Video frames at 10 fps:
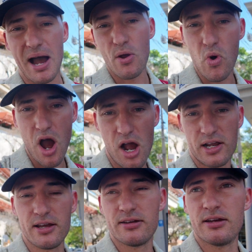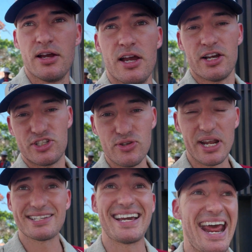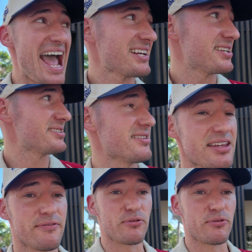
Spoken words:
my walk so you guys had access to the